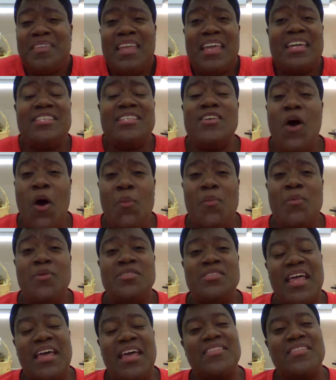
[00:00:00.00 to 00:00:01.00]
it's
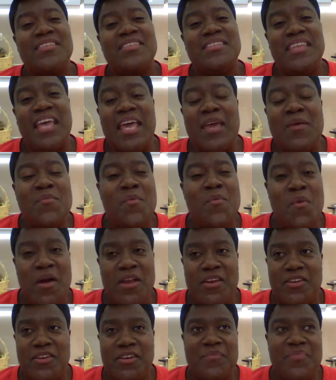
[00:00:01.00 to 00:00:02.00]
almost like the same
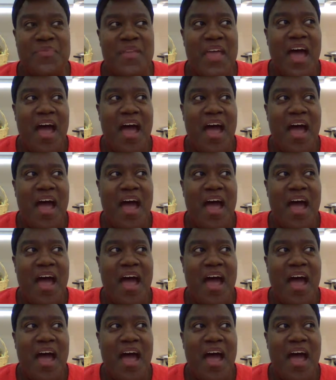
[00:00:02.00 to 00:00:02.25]
wonder